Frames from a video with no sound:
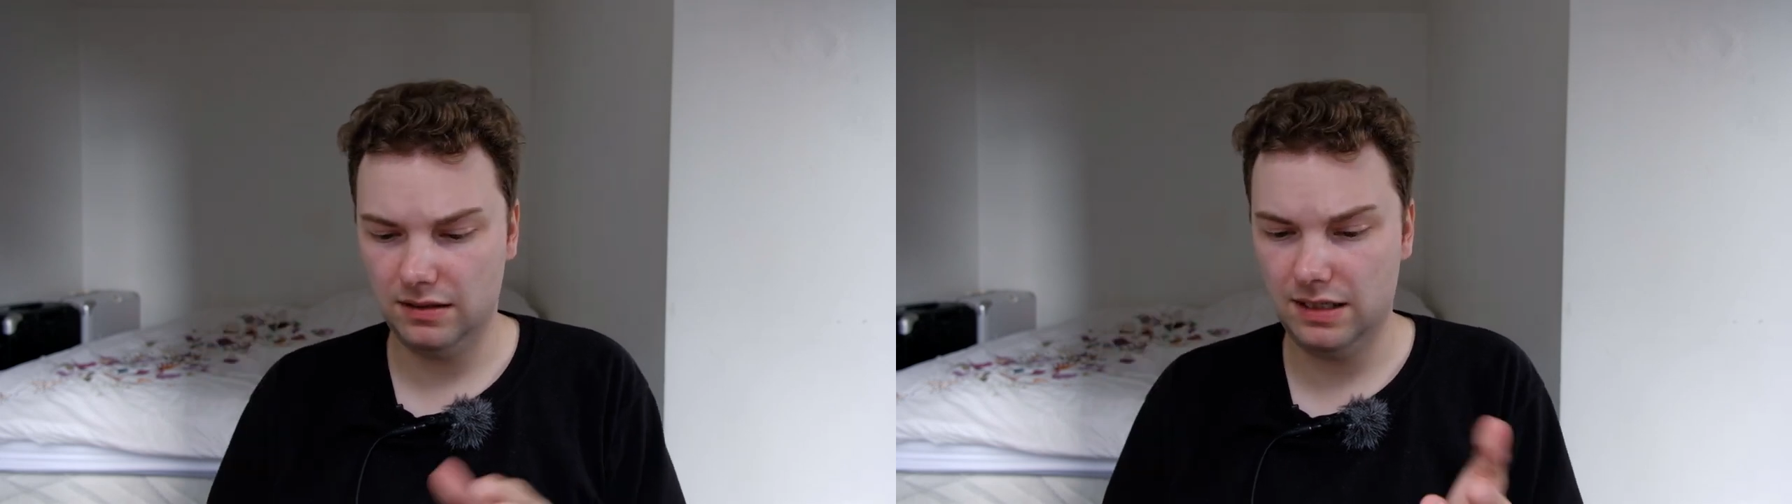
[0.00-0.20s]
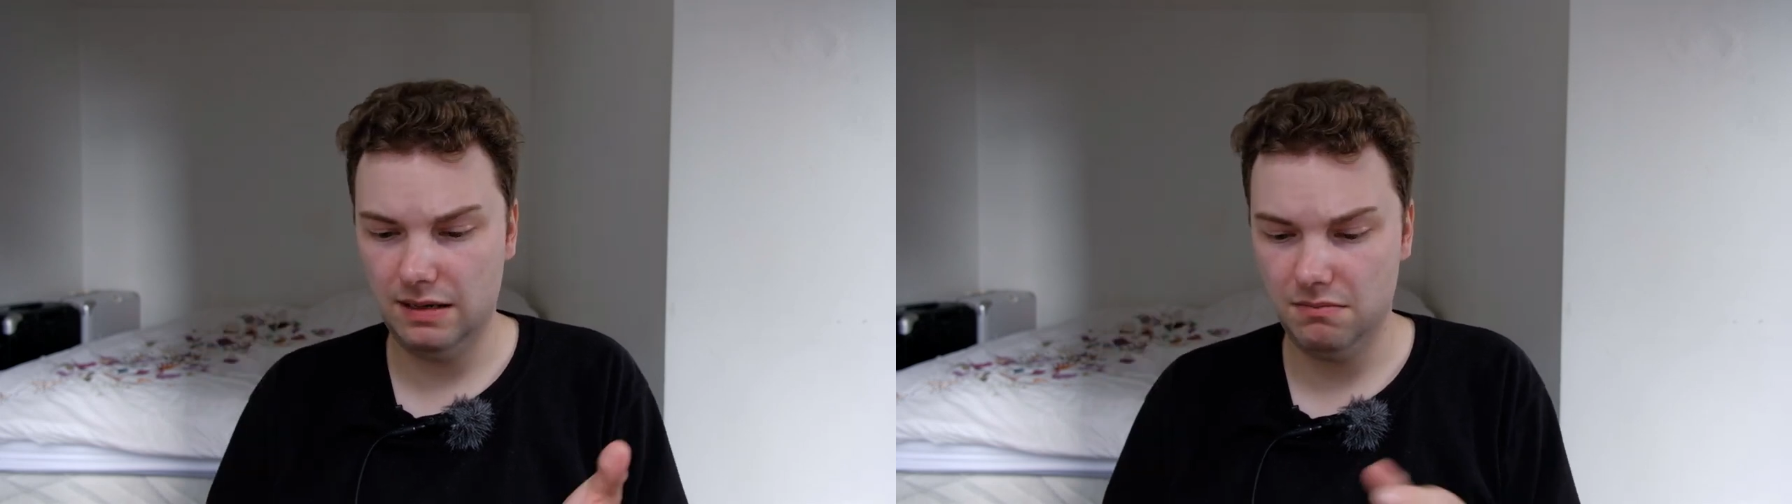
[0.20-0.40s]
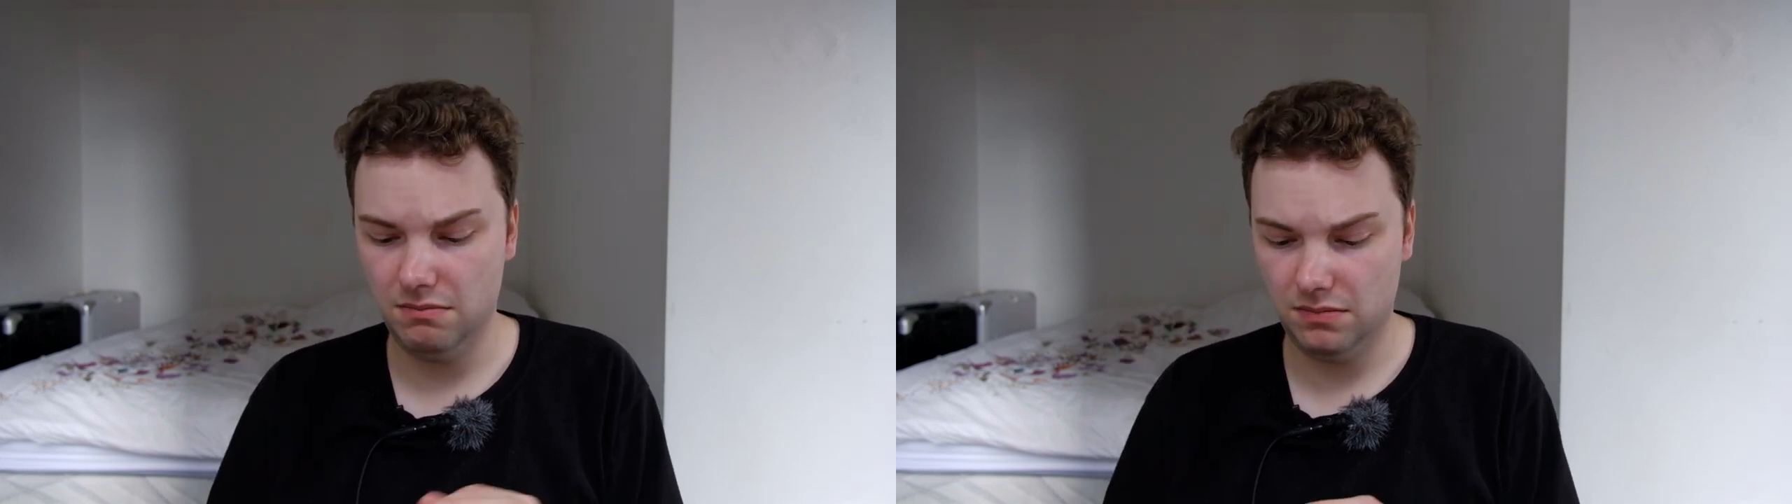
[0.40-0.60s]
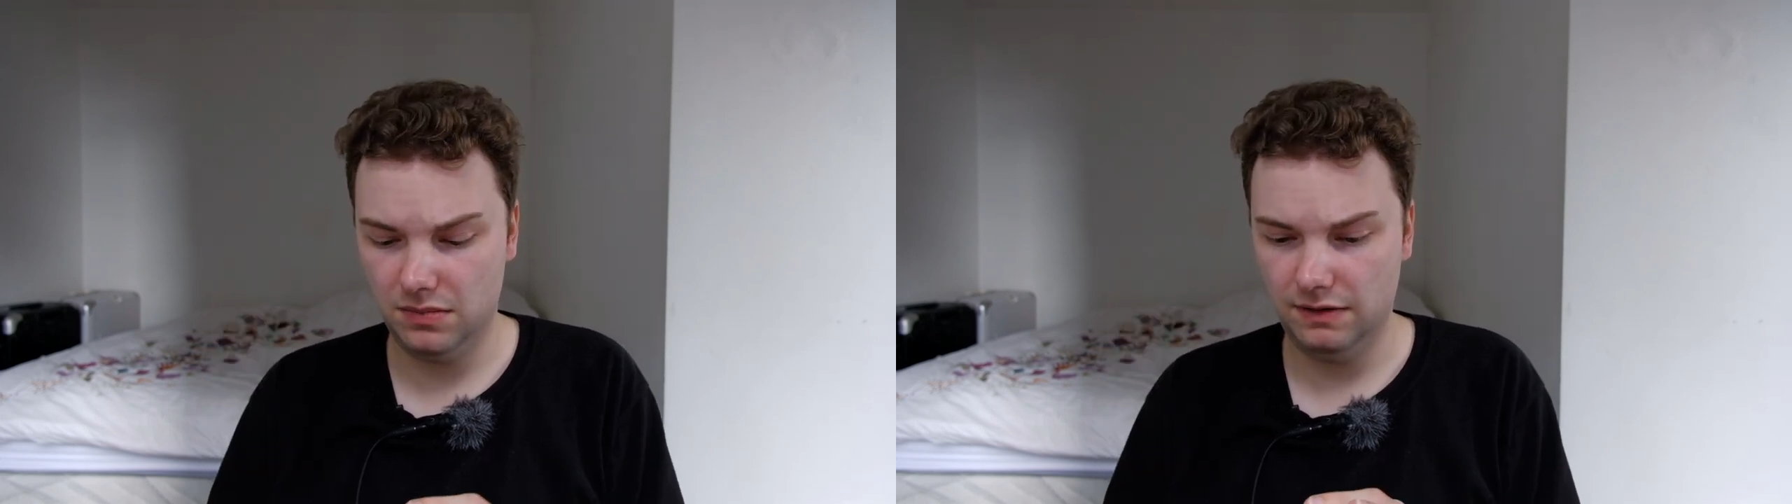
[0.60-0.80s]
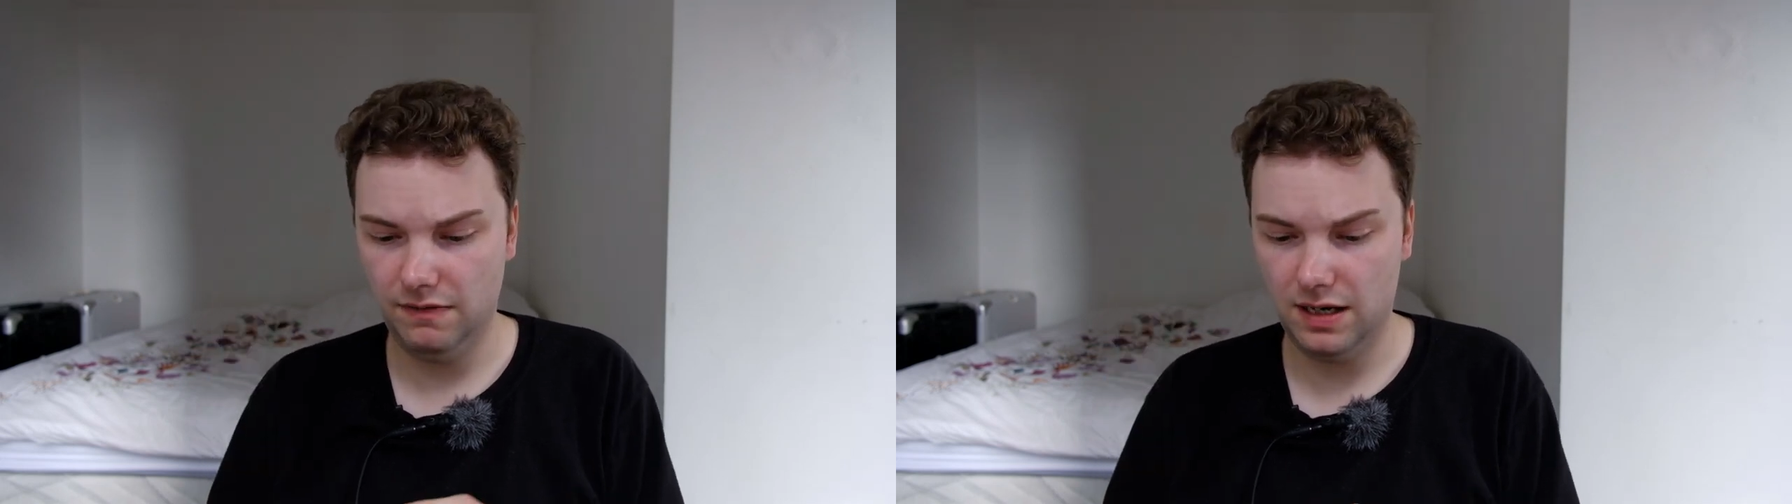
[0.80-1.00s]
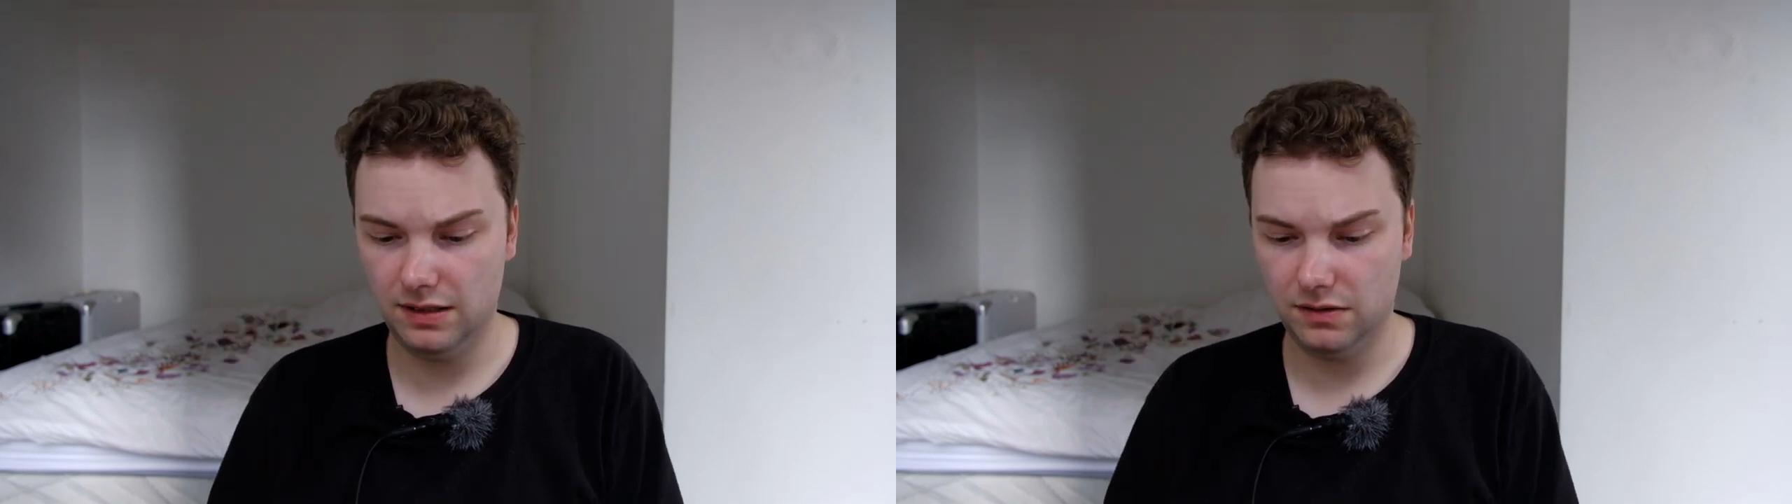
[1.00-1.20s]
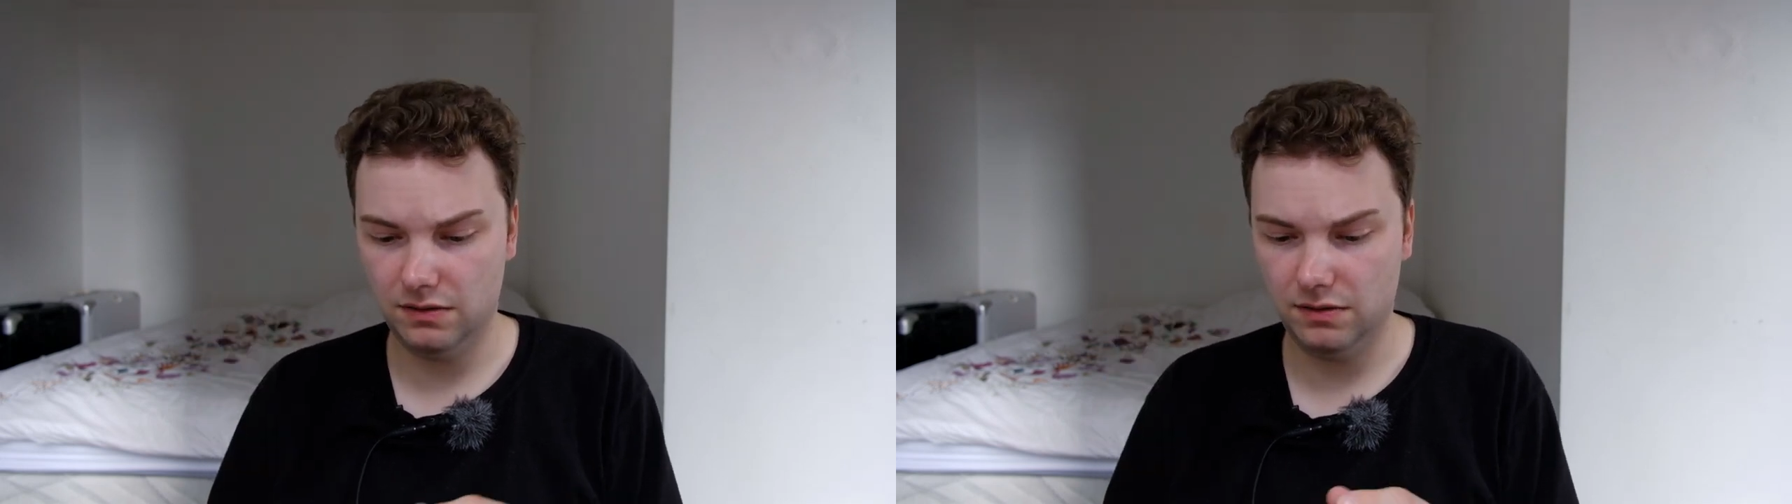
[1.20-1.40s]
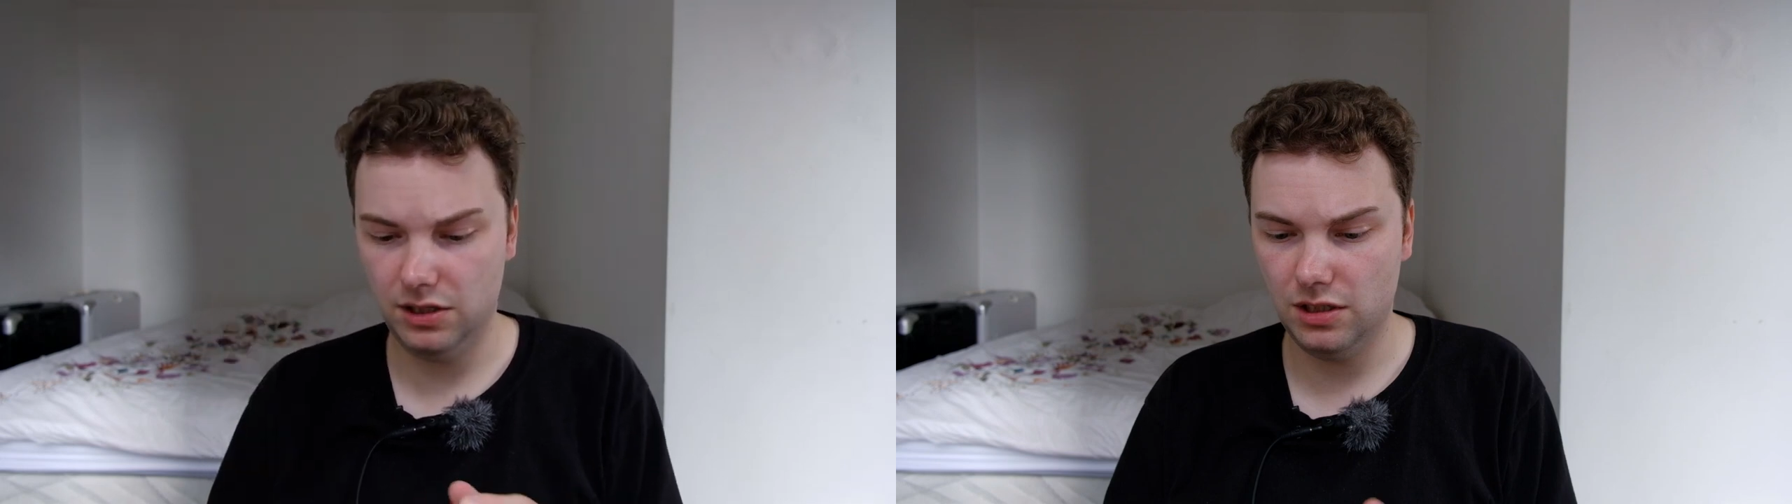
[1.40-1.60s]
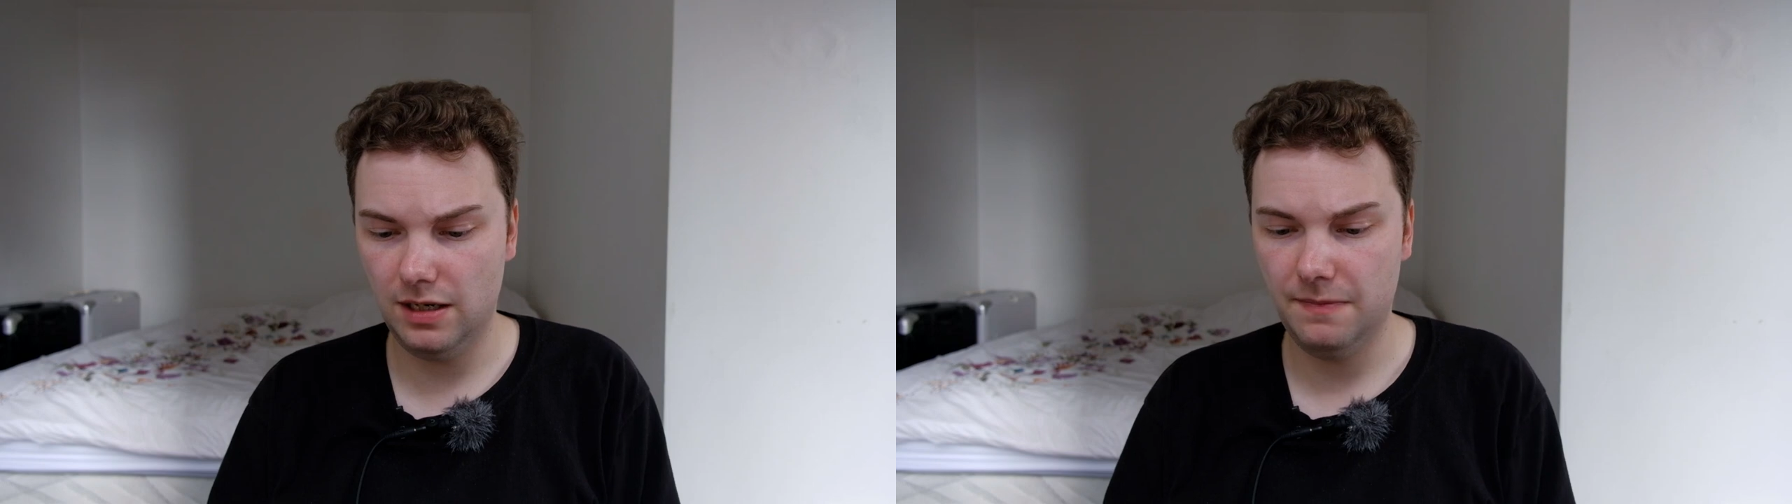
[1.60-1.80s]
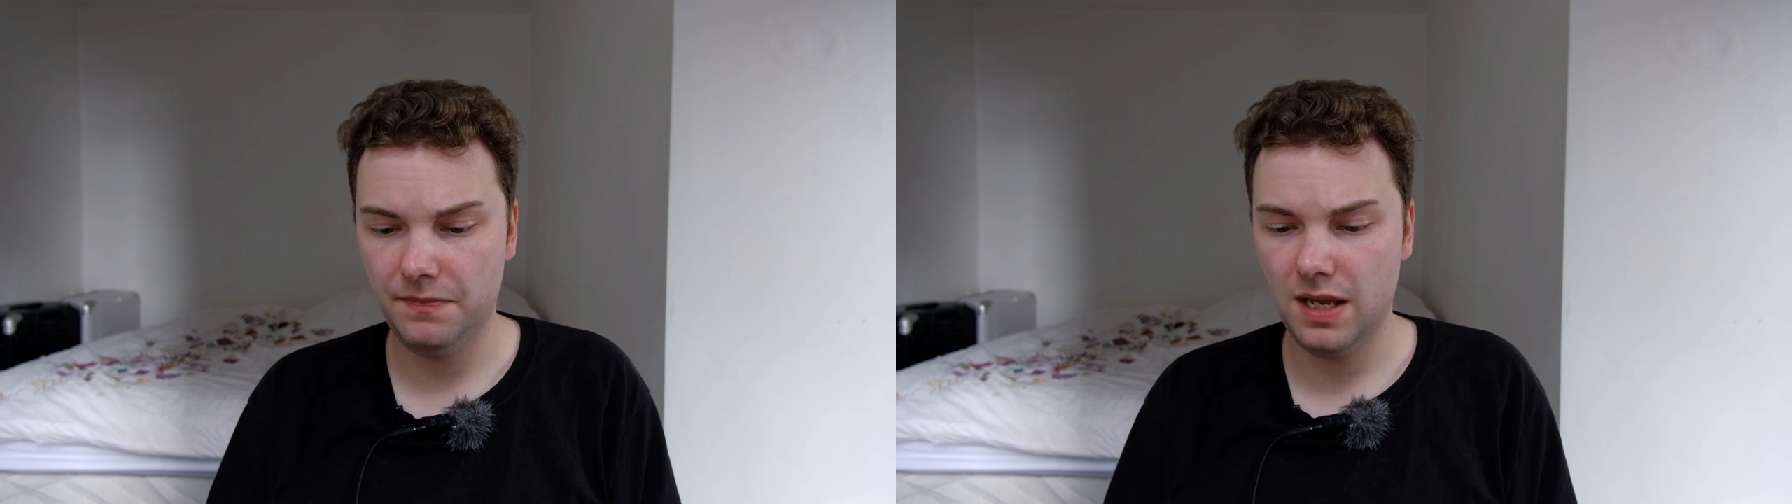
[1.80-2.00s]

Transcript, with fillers: a TIM device originally.